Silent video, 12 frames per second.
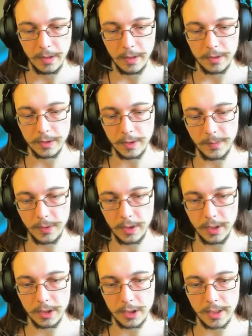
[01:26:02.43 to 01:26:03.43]
Start putting
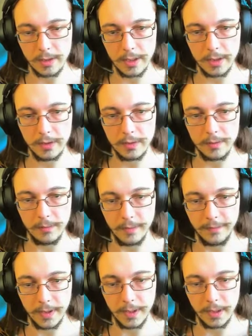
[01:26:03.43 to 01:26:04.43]
in the jack-o'-lanterns and we'll
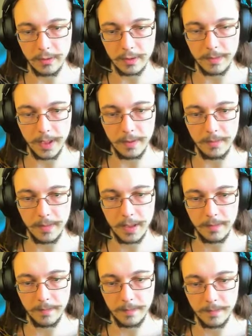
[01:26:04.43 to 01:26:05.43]
find out. Bam,
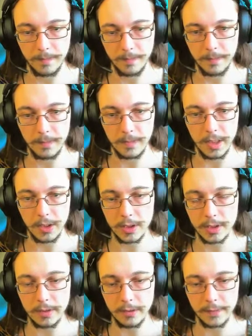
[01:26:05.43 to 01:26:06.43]
bam. That
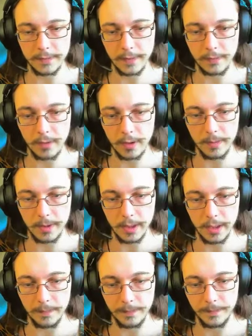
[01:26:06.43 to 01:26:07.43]
actually still gives off quite a bit of
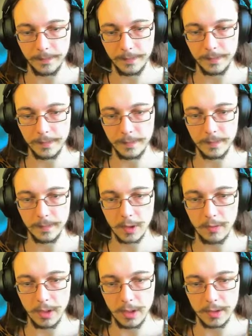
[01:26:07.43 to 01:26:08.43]
light.
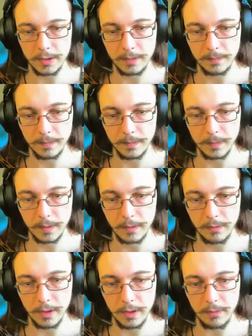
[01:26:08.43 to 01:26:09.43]
Quite nice.
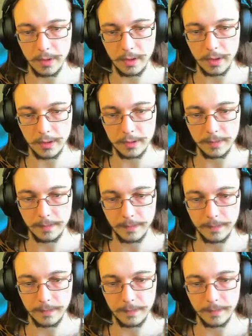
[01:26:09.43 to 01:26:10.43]
Quite, quite nice.
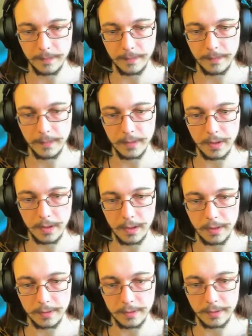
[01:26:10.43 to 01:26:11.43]
Oh,
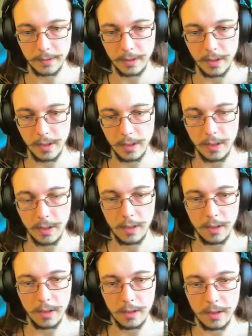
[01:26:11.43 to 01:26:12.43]
yes.
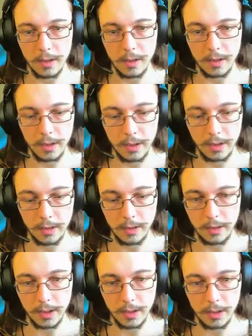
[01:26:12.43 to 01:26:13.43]
Da da da da
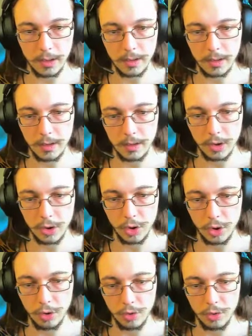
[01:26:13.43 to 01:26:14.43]
da da.
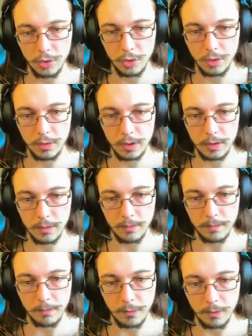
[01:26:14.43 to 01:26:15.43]
Two
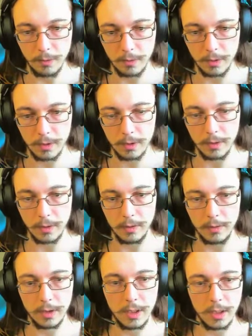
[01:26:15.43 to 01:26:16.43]
more.
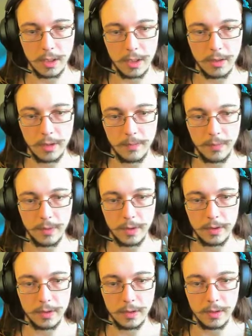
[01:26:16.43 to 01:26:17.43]
Okay, now I can
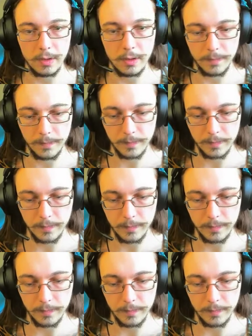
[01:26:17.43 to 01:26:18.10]
put um,